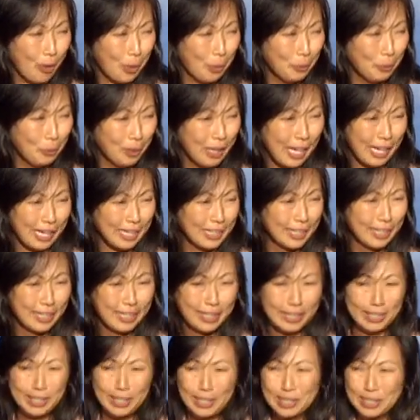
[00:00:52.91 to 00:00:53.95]
Or, like,
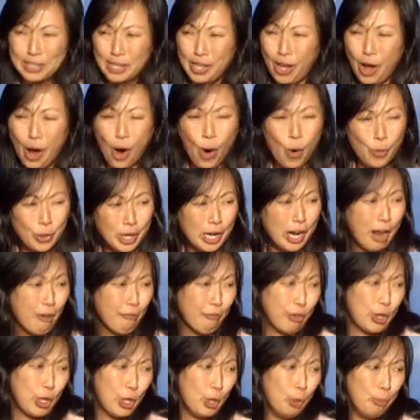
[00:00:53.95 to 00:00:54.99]
they own
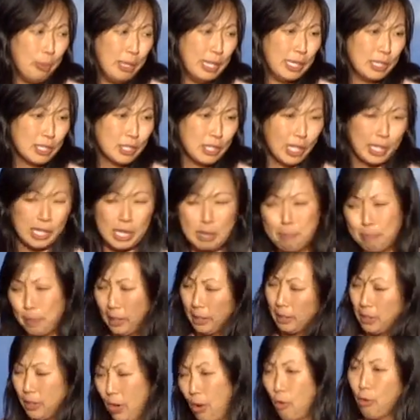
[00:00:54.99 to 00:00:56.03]
enough humans? They keep,
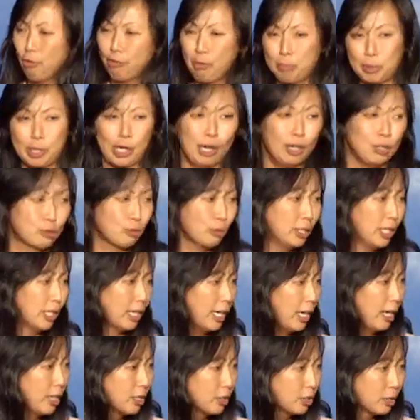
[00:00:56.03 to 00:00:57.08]
like, going from country to
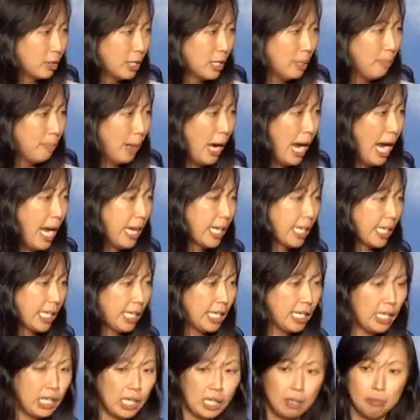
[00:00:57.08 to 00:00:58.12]
country, buying a
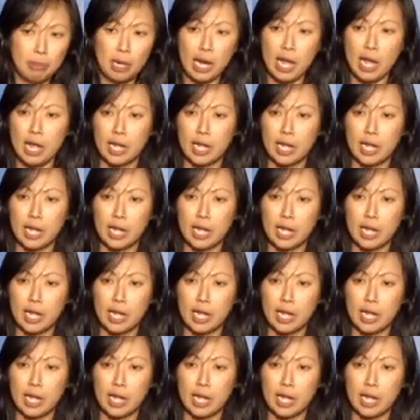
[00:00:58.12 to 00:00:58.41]
kid.